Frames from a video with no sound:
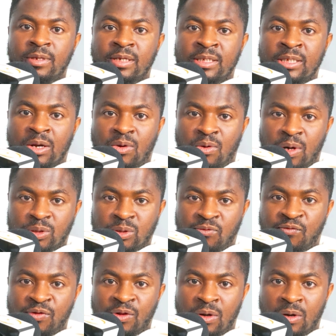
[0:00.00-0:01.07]
in the court
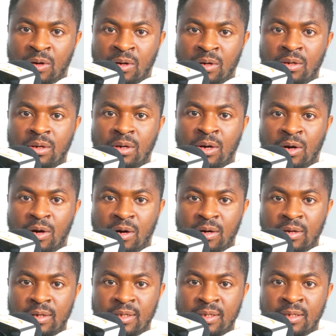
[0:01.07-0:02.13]
of law,
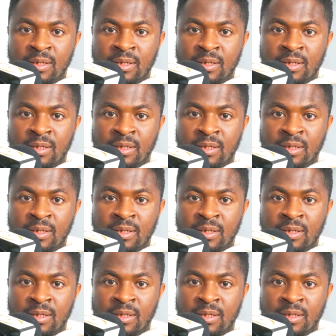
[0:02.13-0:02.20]
or